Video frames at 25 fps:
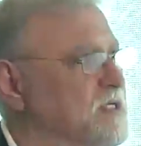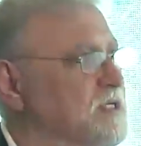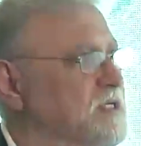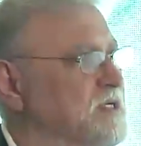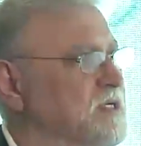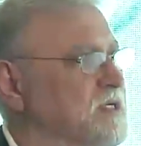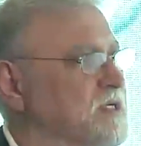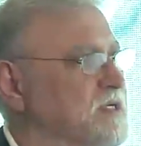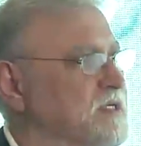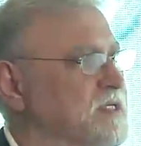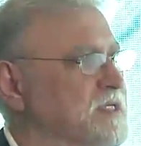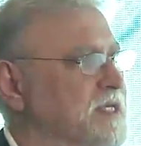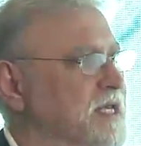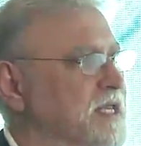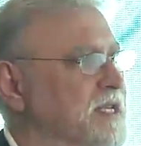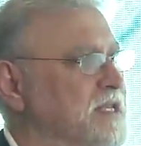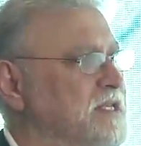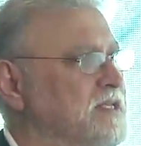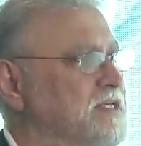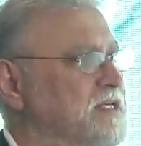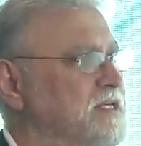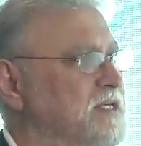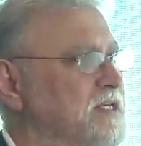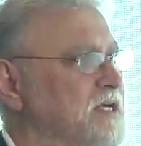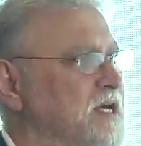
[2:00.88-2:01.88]
uh, tell
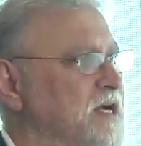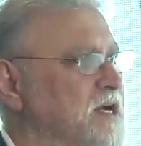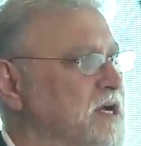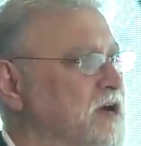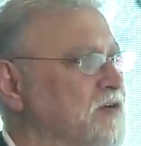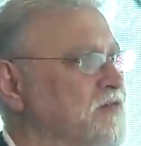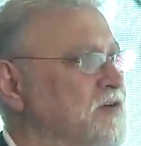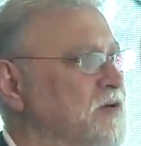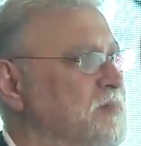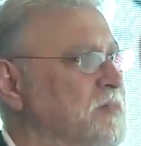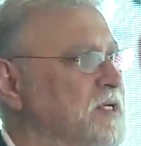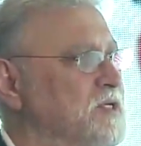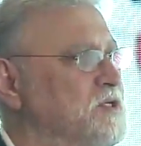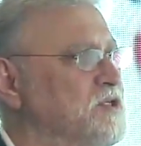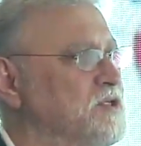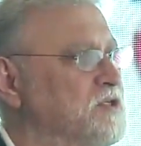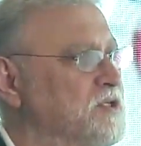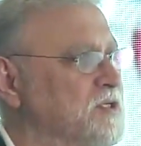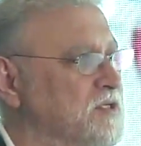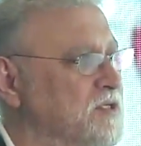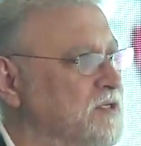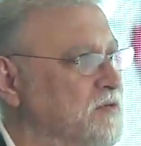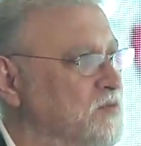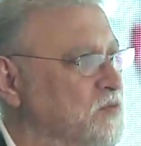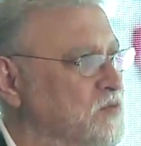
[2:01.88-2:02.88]
the government
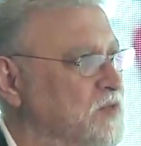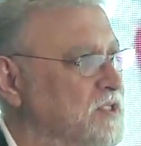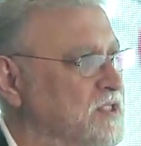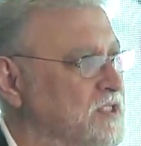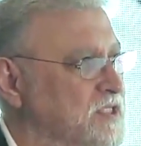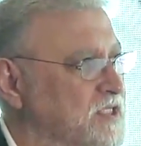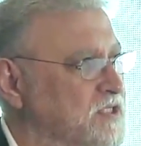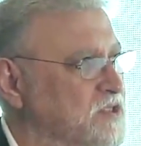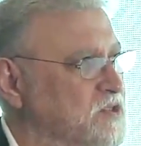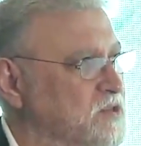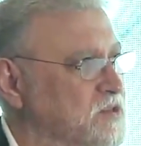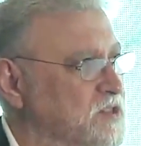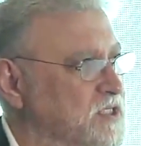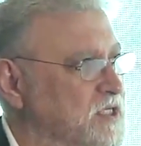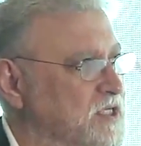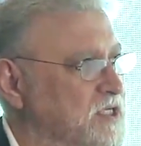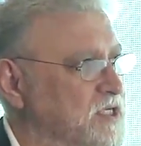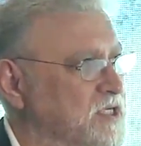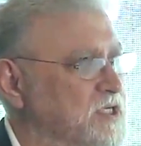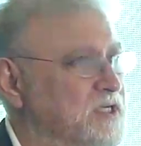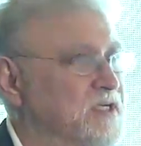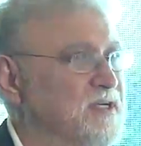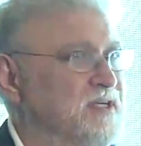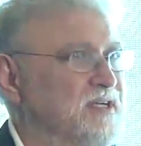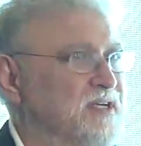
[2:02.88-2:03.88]
we need to take
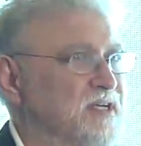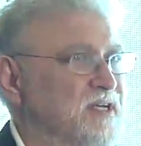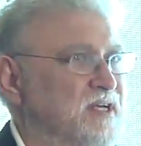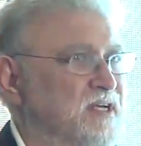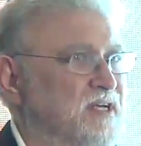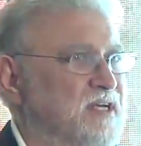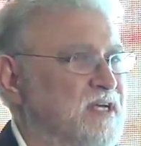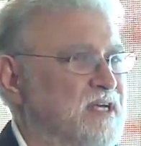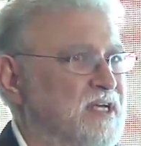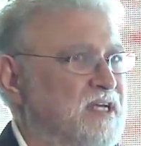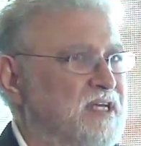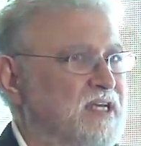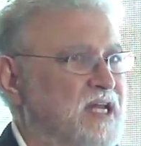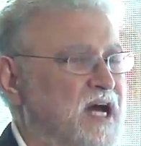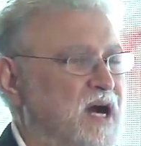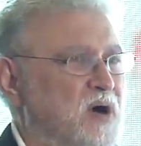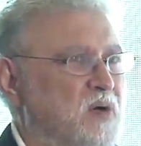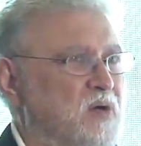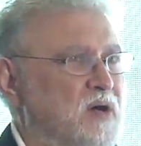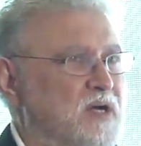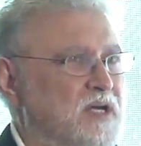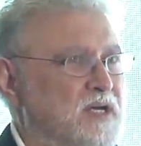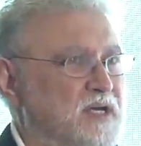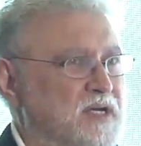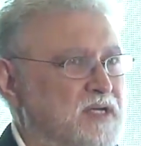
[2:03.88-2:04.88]
care. In
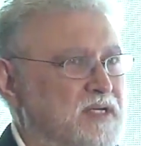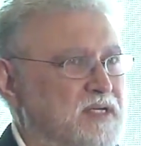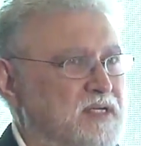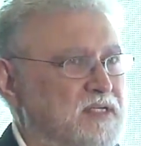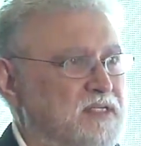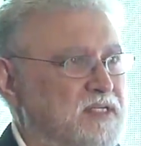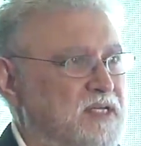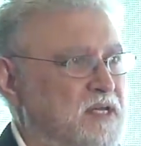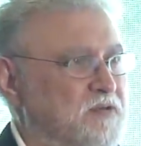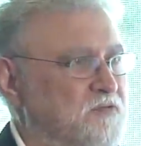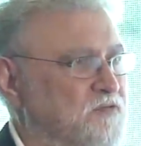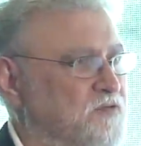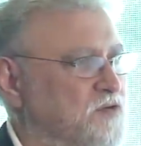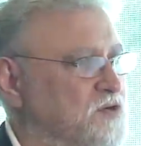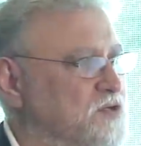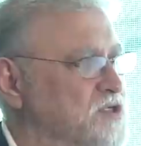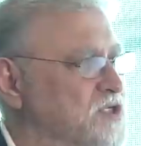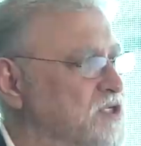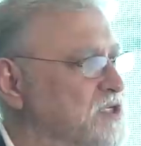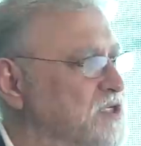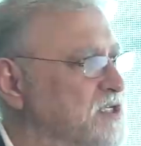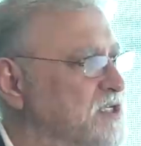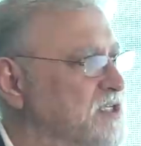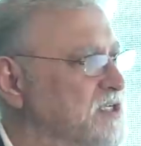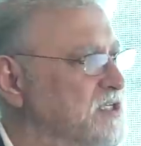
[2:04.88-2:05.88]
our areas,
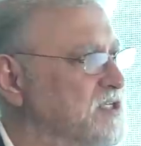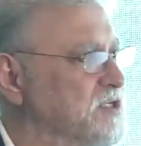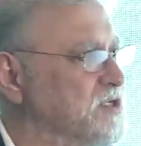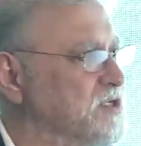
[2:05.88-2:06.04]
unfortunately,